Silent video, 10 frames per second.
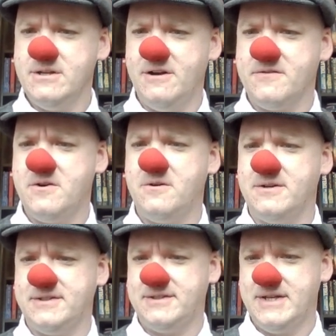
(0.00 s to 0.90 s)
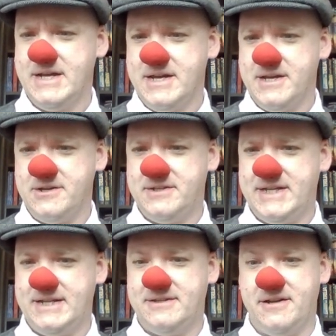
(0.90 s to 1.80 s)
"Of course. You
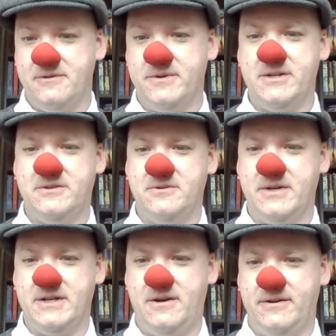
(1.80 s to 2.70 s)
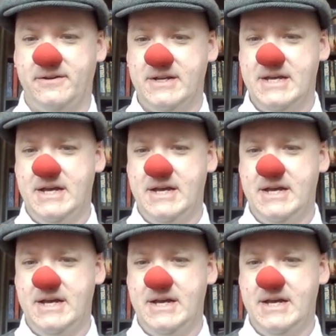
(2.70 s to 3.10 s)
said so when you took it on.